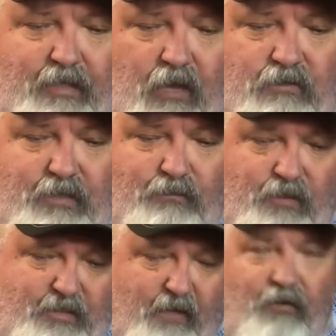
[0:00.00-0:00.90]
It goes
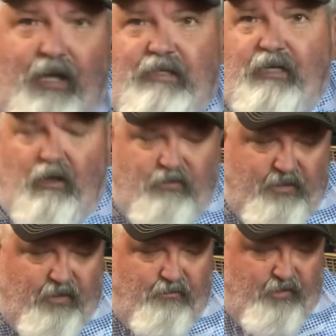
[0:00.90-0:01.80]
with 7/8. It goes
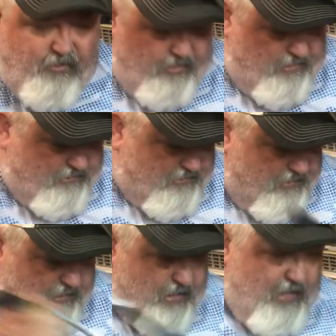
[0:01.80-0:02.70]
in there real easily.